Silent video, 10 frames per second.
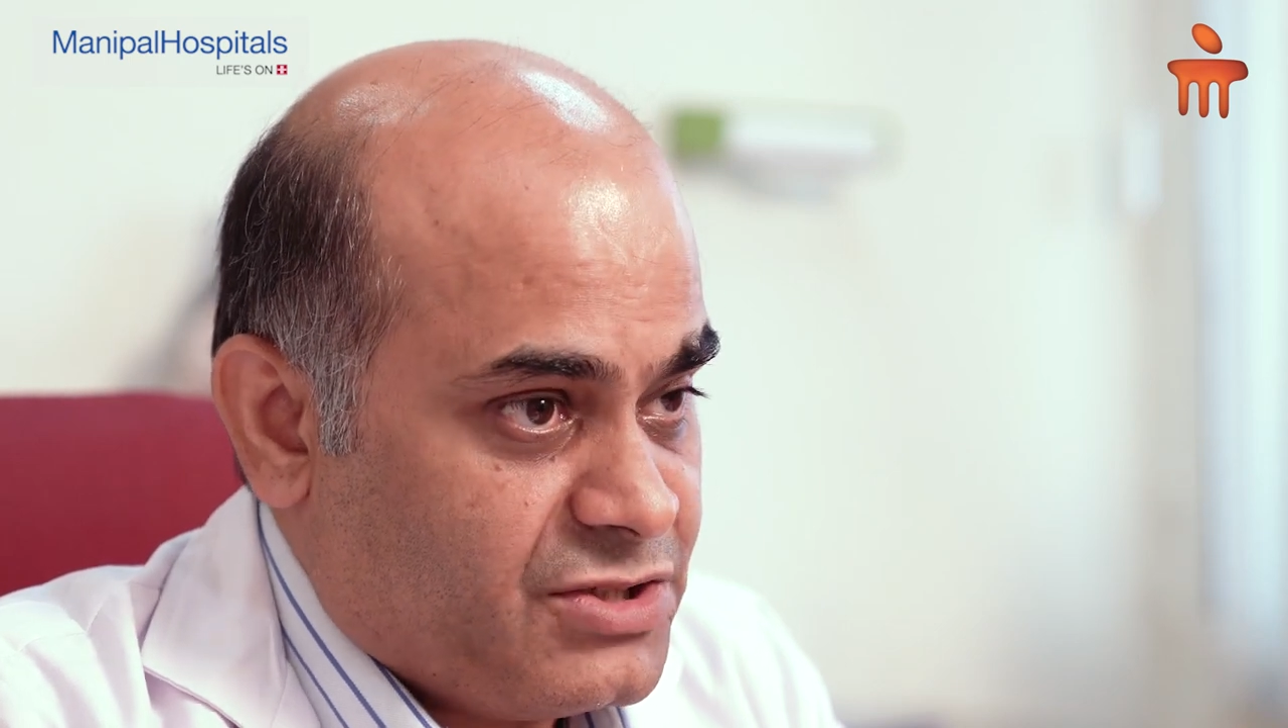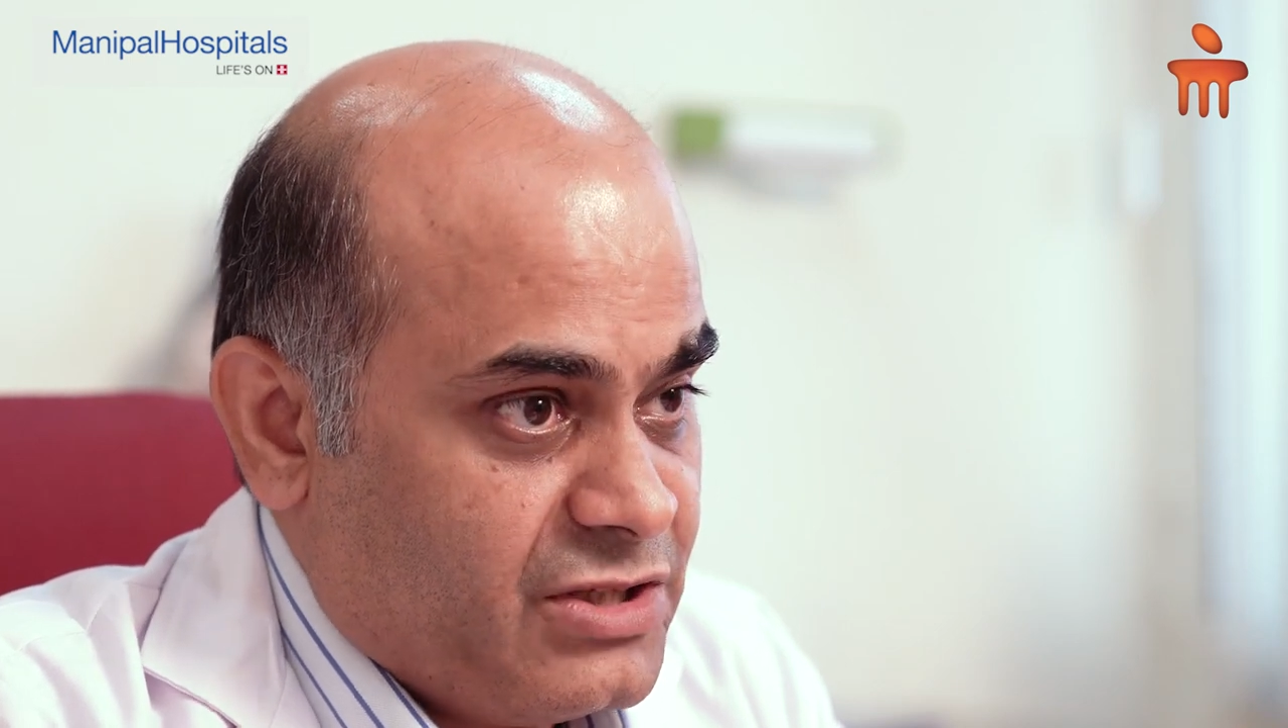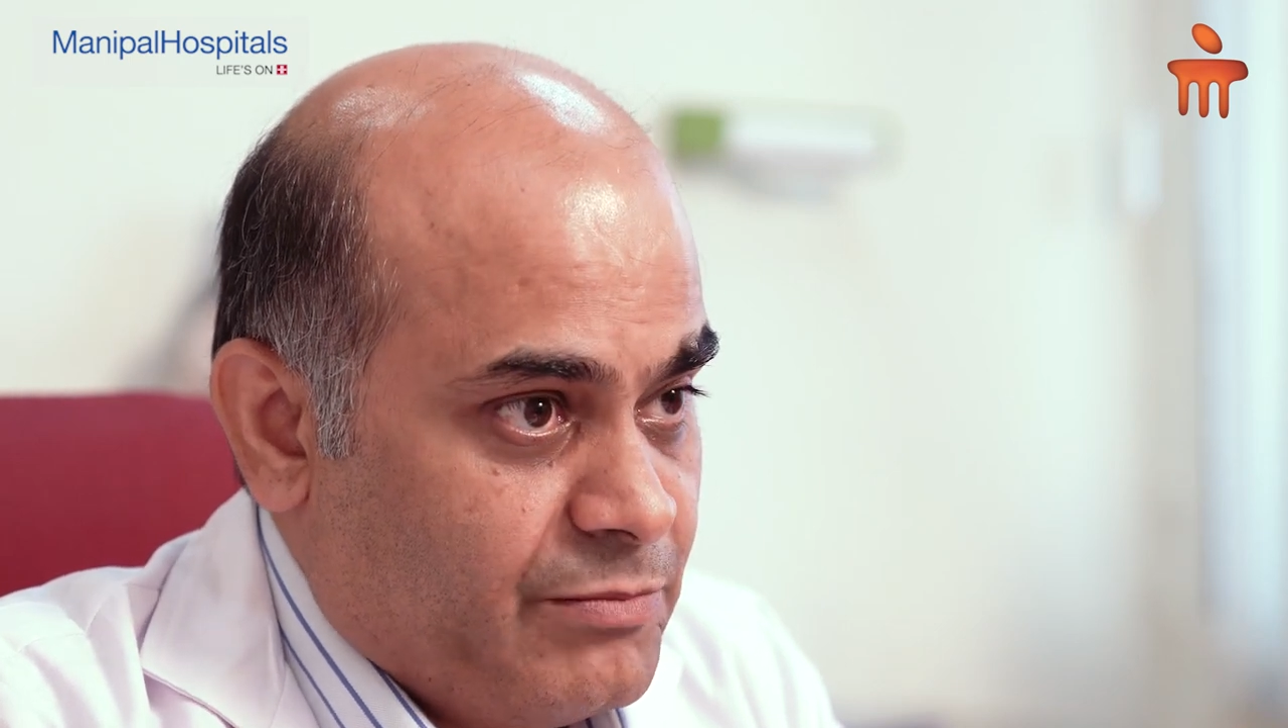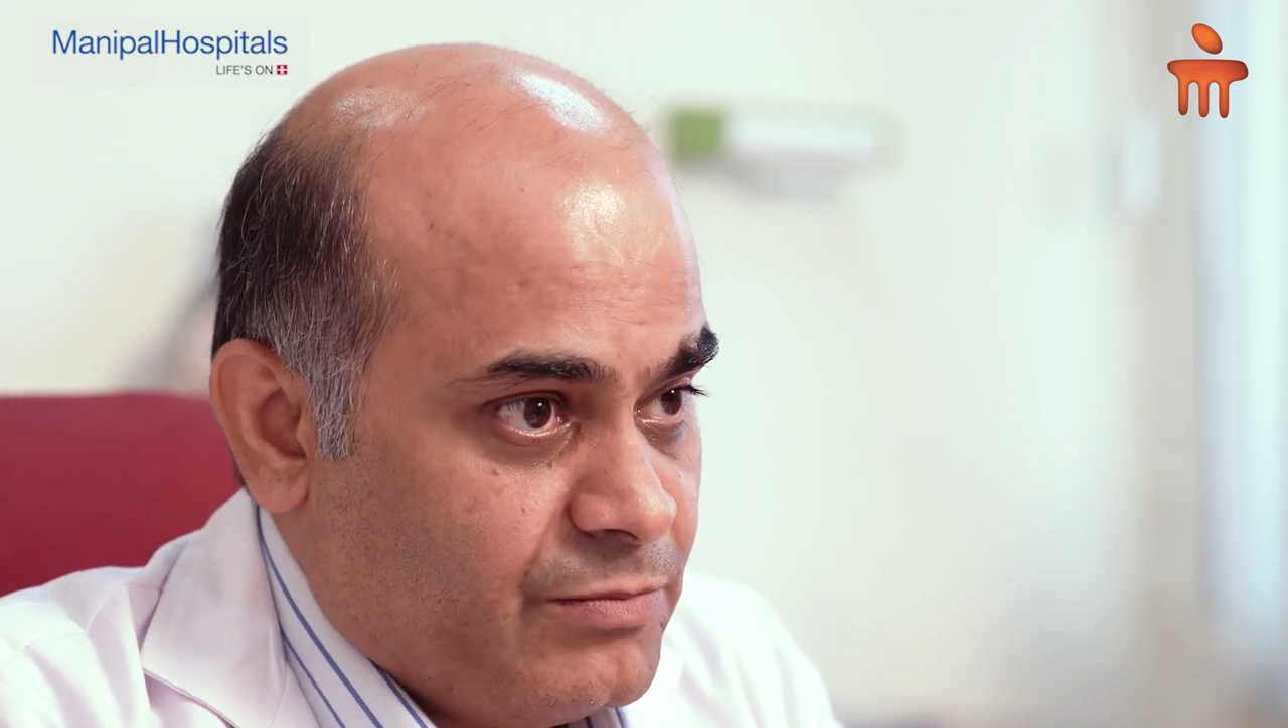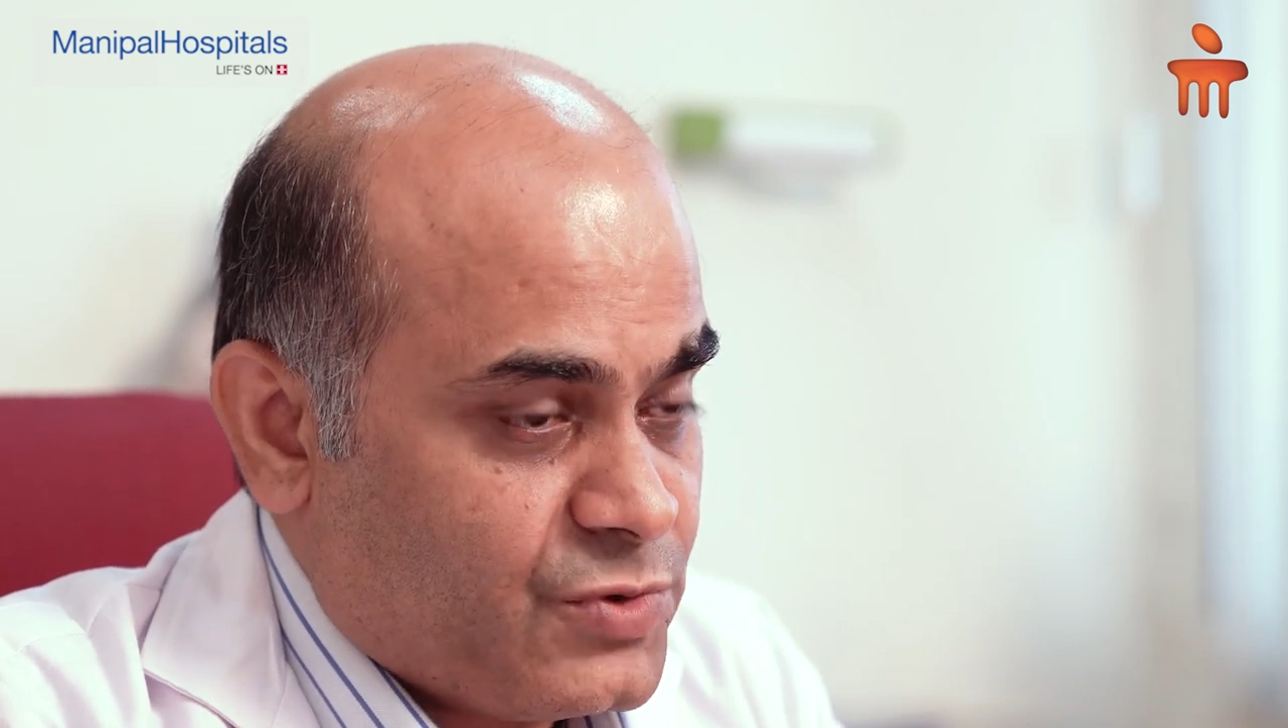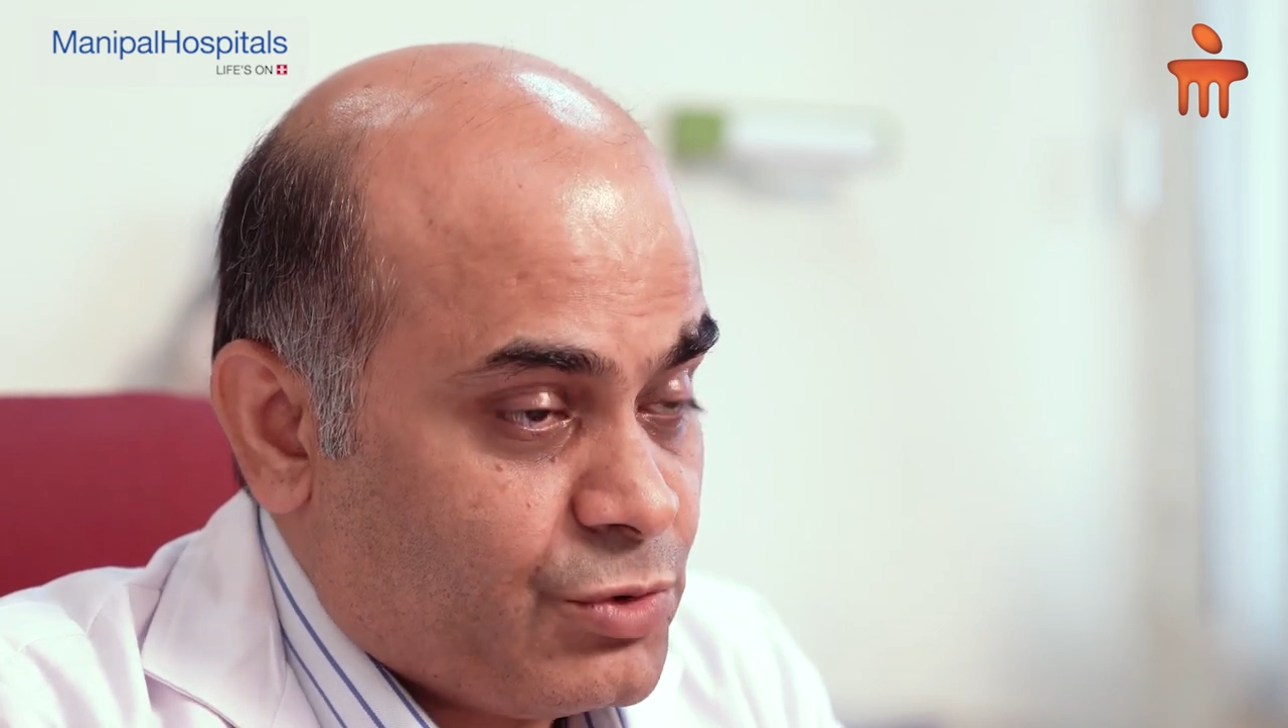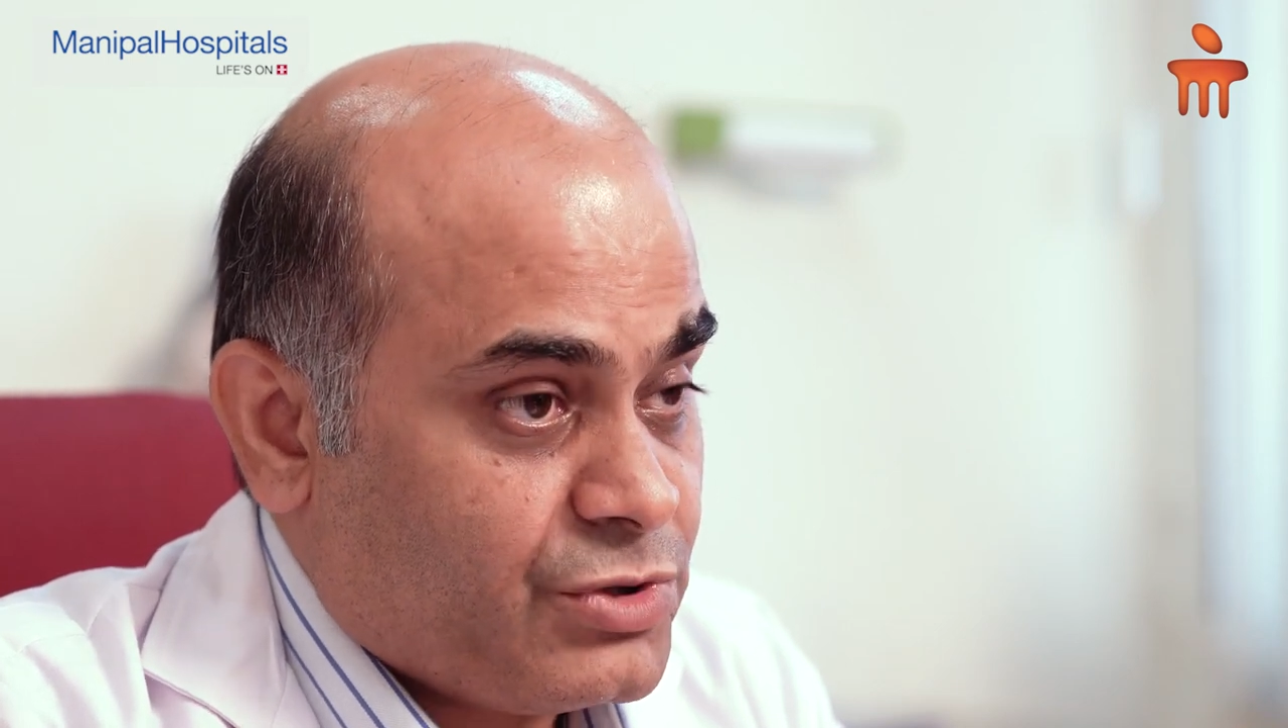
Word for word: them to